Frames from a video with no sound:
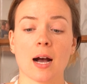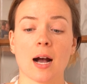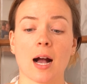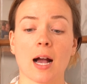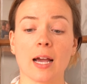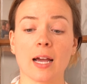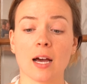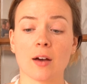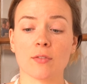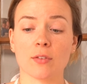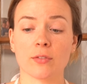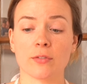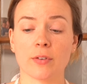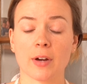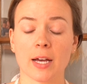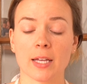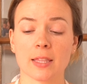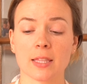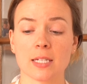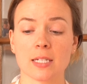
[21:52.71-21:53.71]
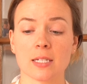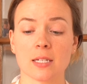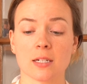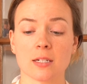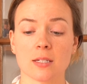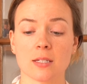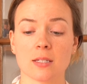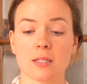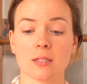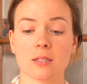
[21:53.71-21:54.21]
I have a friend that
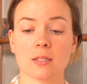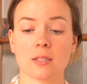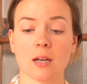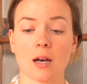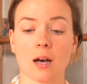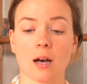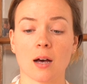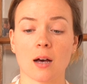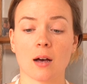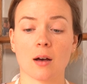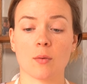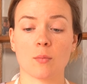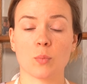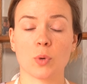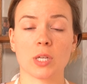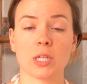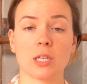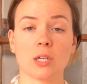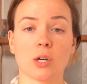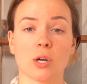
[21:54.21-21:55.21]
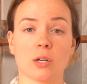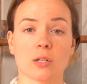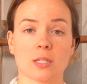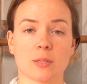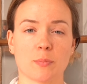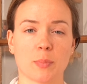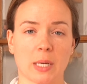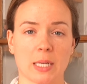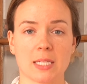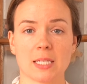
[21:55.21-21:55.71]
does um, what he
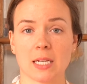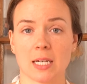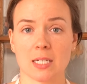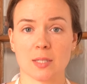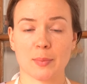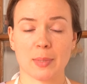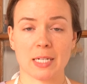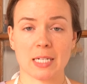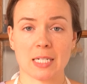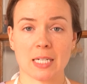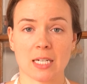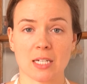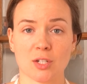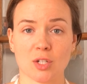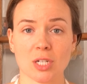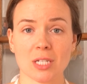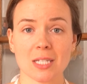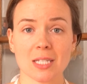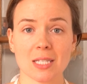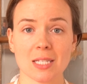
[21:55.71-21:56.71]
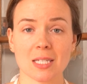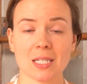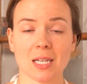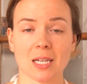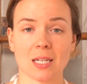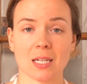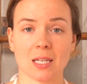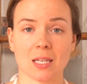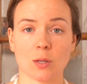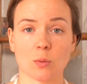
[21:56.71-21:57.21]
calls bite-sized meditations,
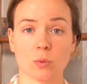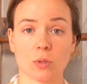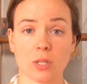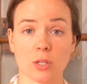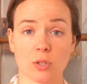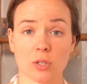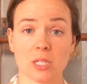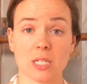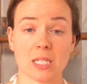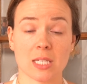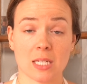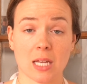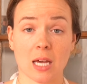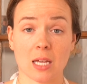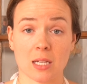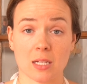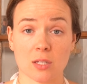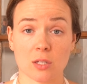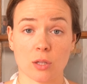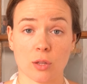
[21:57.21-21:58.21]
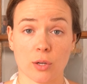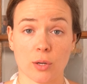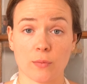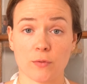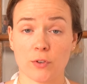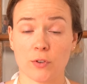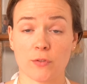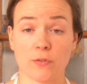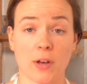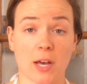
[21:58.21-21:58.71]
and he will literally set his alarm
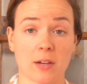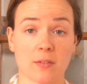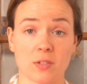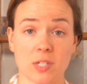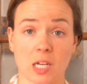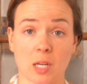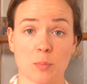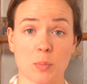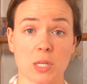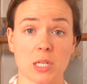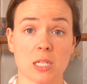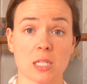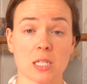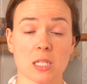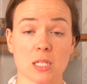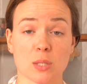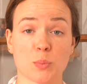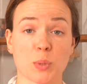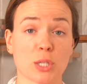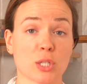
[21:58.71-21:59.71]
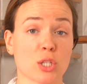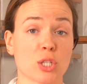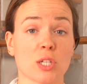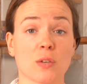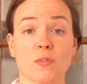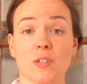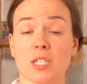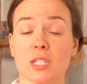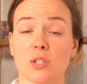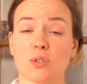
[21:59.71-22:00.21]
for five, ten minutes, especially
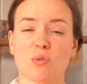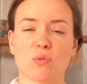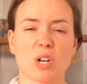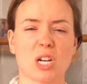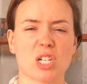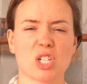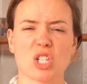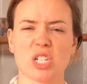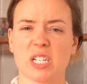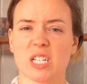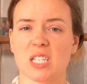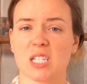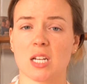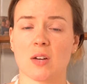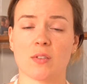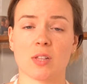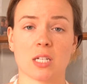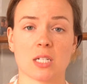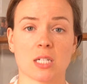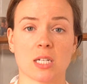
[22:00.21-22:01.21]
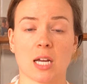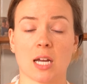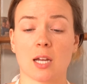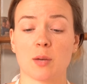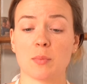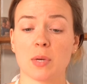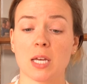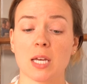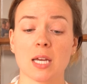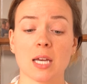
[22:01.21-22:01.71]
if he's in a rush, he doesn't have a lot of
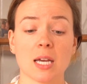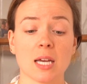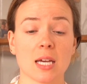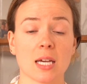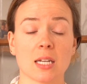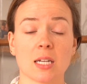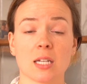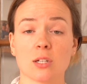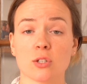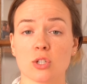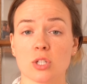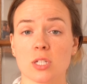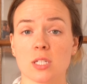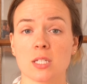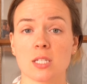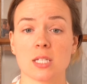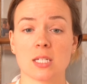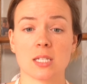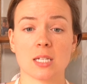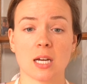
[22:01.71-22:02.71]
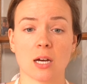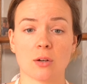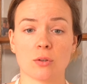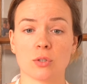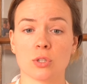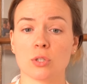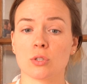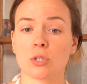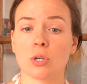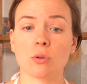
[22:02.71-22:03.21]
time, and he'll just sit down.
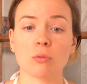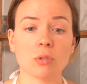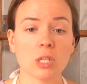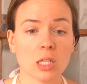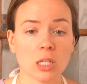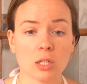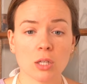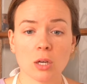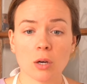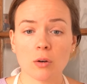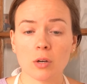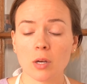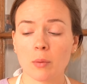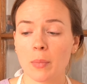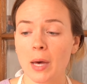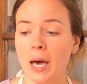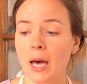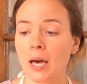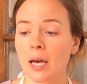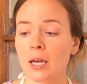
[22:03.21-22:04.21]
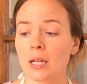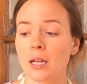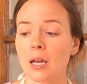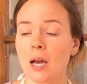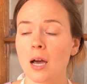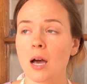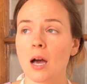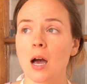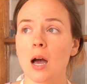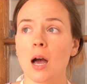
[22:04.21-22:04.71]
don't need a yoga mat.
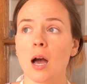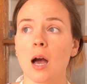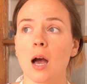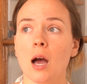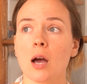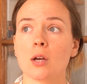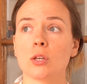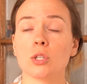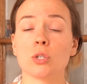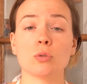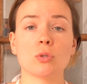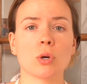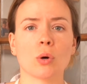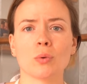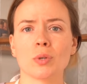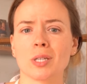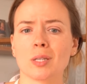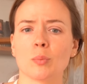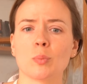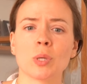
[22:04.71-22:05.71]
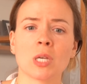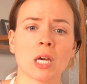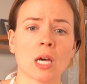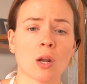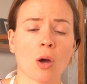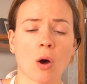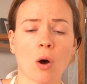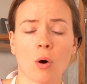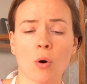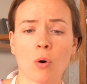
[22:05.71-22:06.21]
You don't need to be
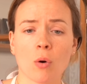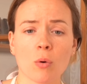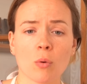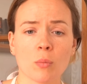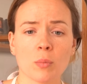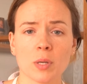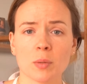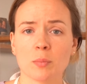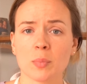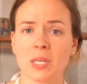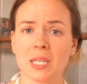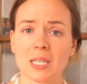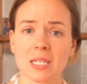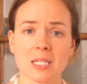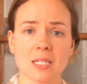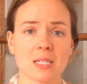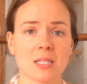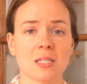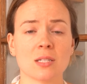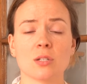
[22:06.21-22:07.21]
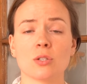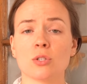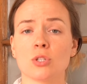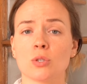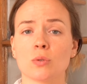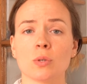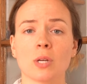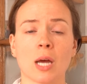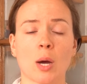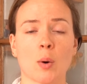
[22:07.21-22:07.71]
at home in peace.
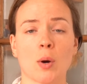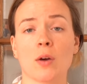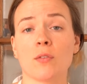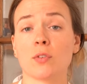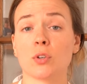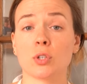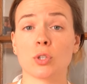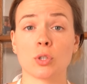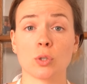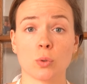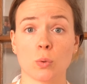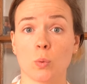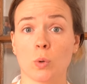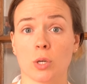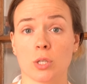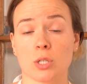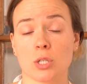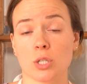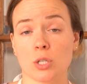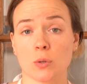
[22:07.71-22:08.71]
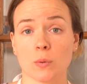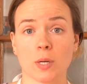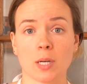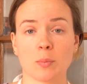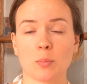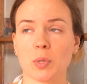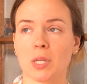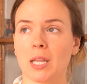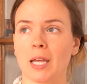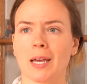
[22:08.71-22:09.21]
Do it however you want to do
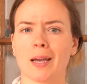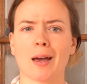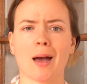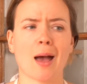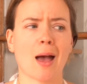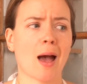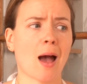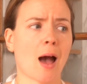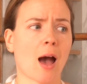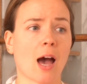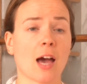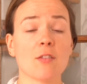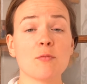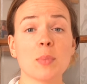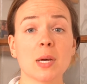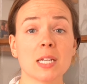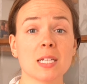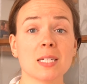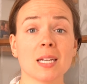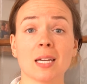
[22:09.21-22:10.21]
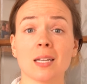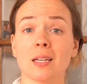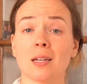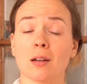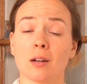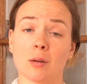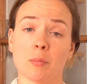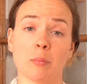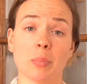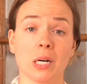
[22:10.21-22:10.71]
it. But like I've meditated
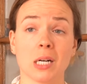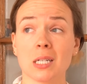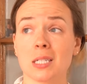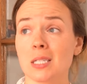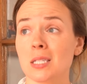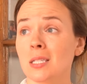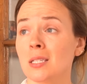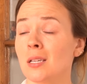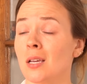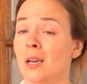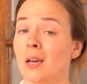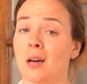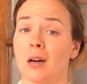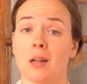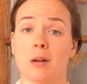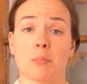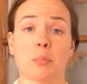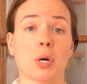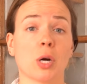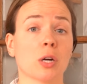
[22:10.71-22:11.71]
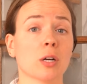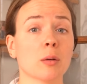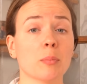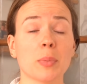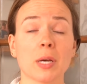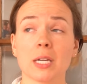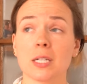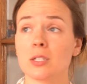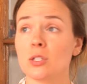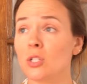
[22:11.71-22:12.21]
on a bus, on a park
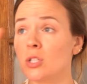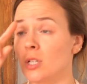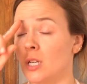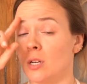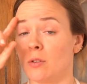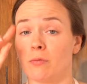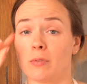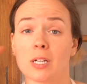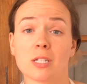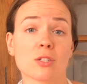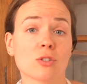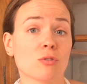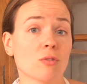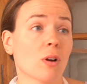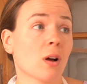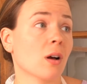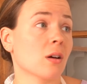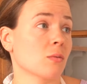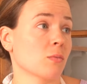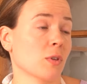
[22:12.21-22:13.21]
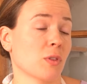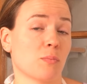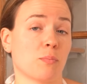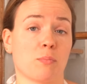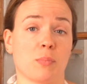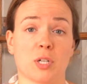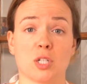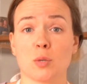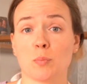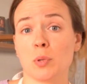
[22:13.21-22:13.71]
bench, in a restaurant with a
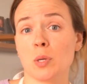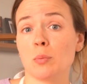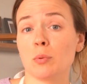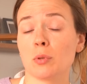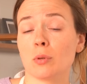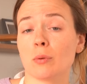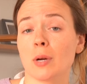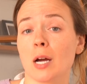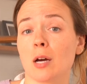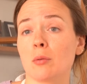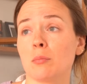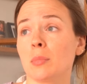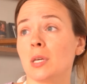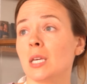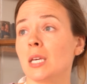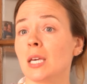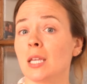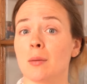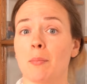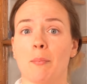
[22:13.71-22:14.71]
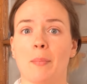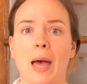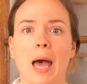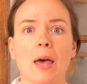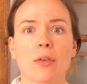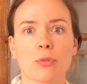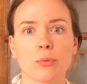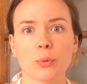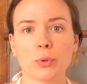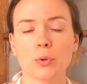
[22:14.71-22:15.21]
bunch of people around me, in a
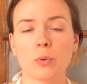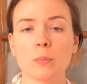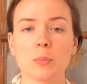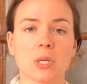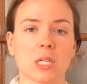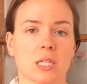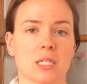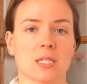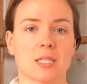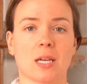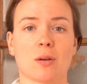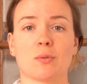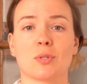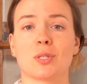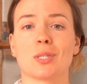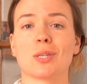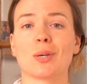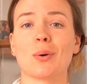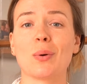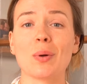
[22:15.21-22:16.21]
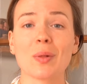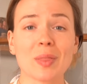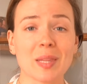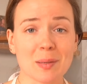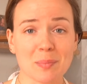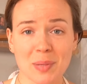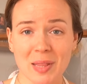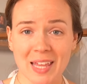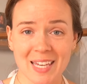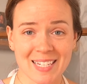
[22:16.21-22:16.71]
bathroom, because that was the
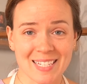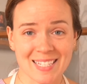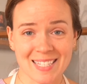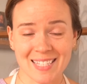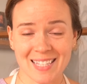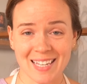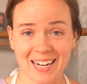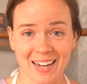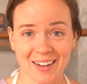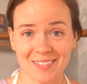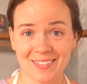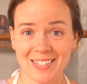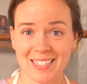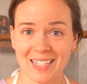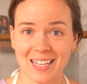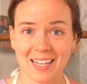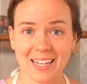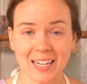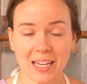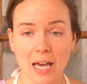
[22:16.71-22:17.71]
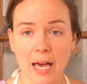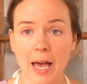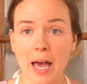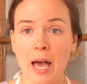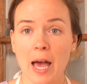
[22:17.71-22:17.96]
only place that I was like,